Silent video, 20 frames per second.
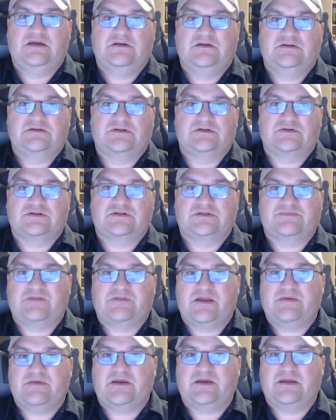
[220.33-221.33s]
So just
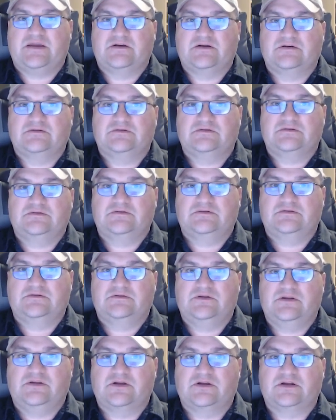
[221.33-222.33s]
play by ear.
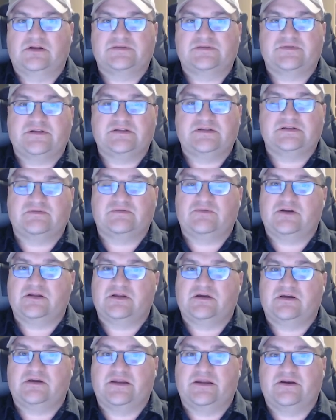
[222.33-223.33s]
You're going to spend some money
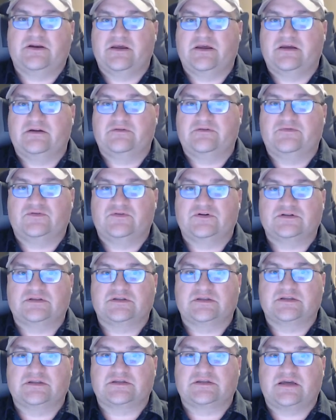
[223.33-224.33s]
on the internet.
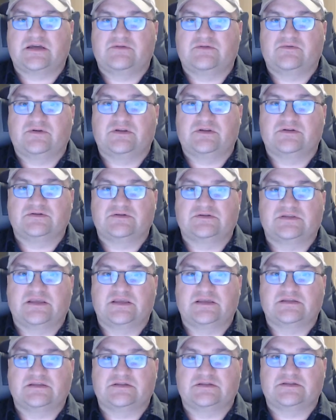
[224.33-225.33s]
Unfortunately, it's kind of one of those
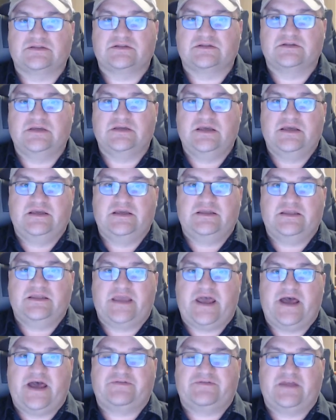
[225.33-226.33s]
things that you
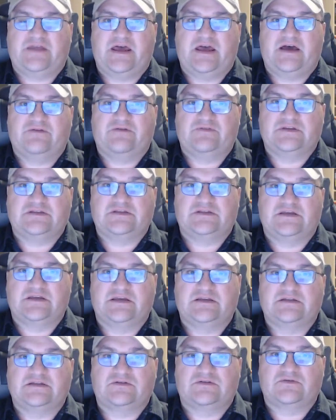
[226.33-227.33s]
have to have these
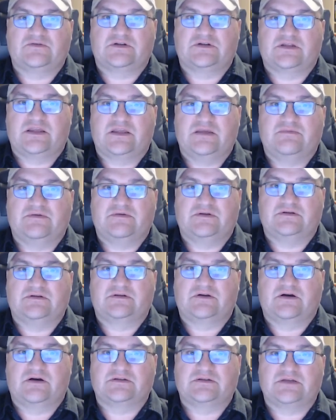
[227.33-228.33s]
days in order to keep in
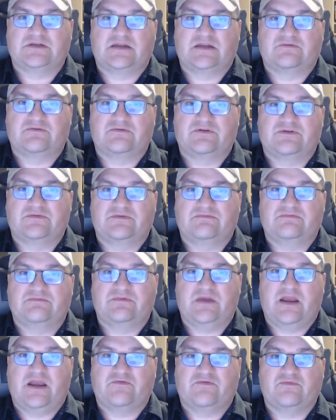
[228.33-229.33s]
contact with
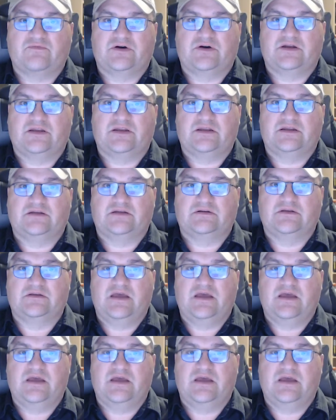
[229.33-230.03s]
everybody and